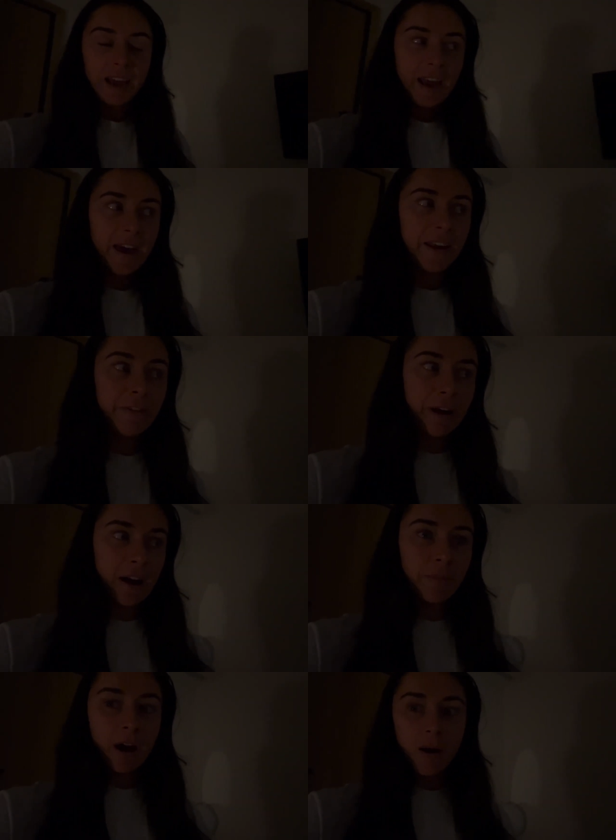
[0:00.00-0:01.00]
and I ran out
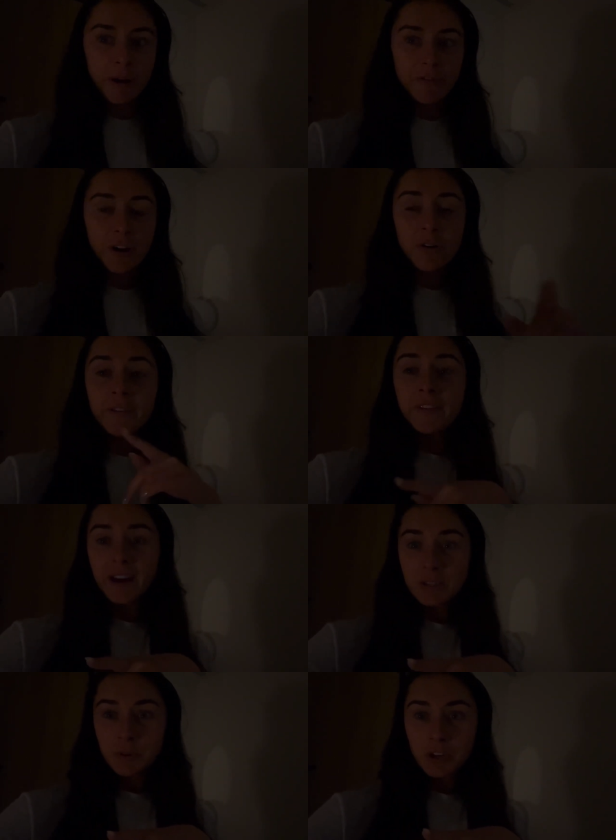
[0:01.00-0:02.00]
and got my phone. And then
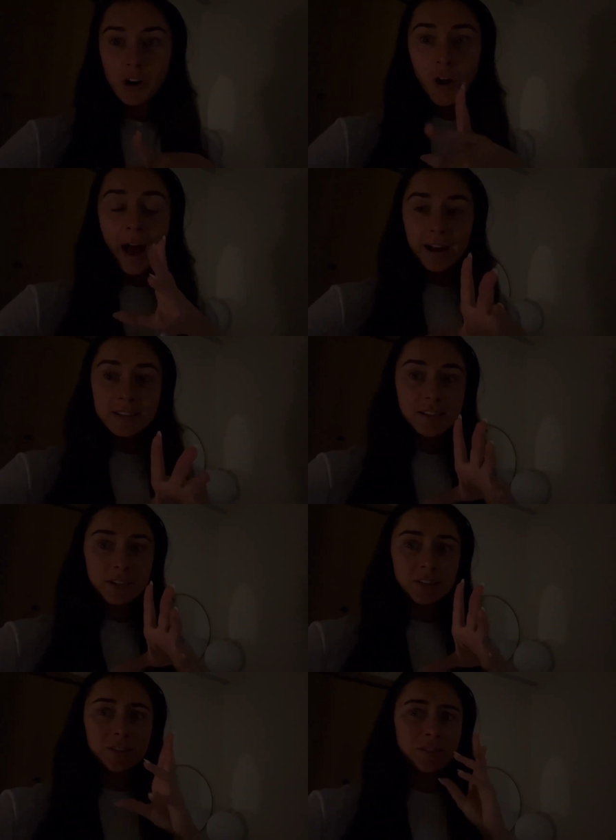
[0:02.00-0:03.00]
that's when the girl asked,
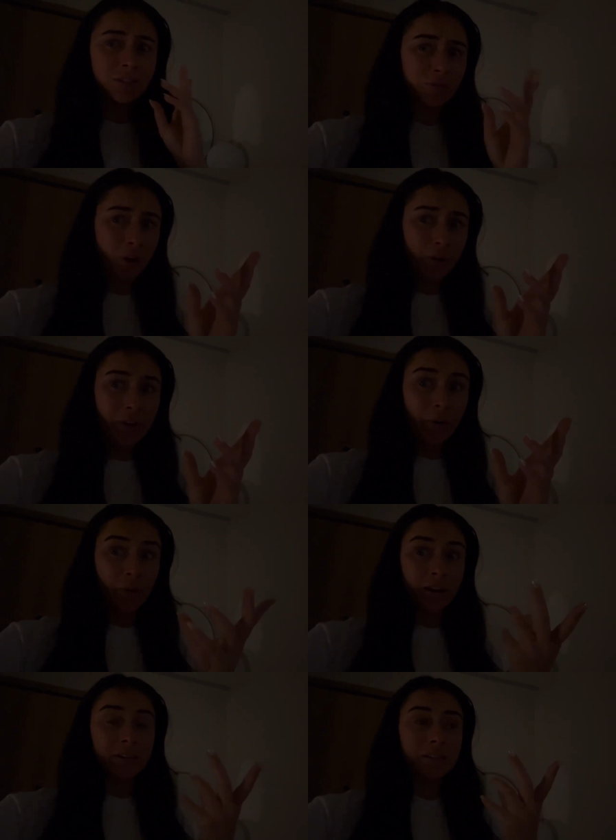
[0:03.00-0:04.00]
do you know what that
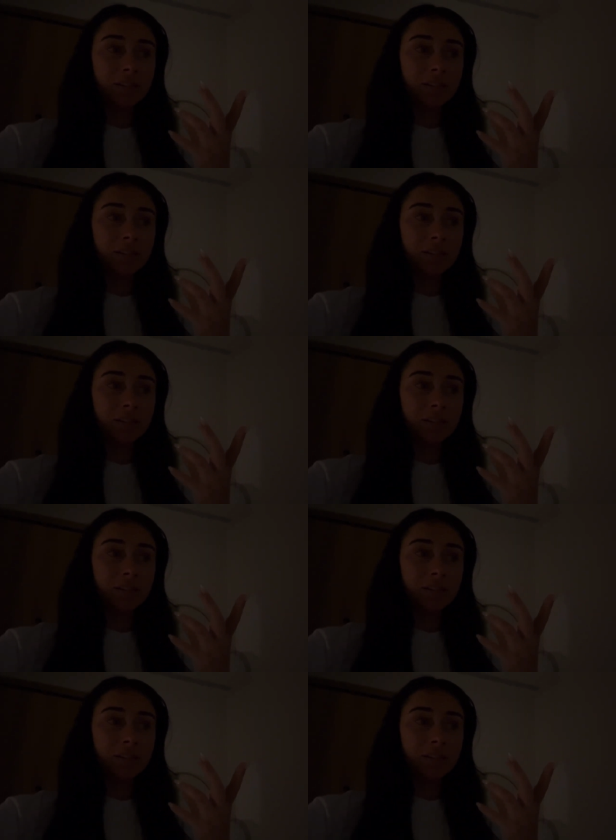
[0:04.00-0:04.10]
was?